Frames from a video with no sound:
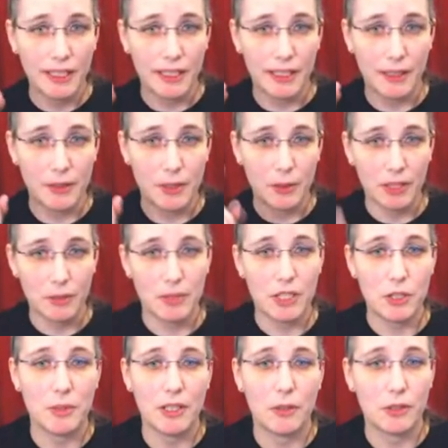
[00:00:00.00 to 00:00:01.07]
uh, you can
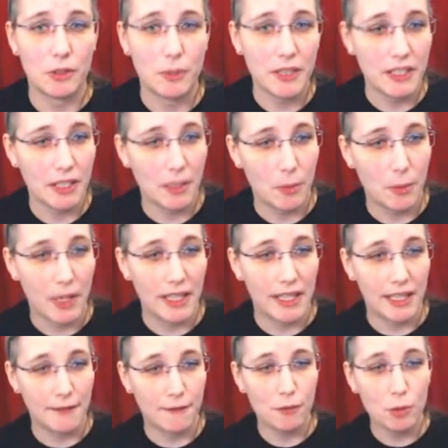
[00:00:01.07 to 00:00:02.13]
reach me on Twitter via
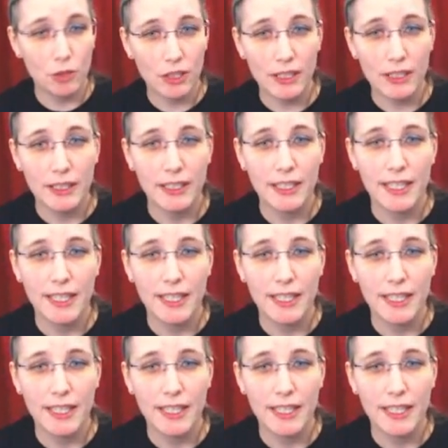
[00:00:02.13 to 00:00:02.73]
at Fusel.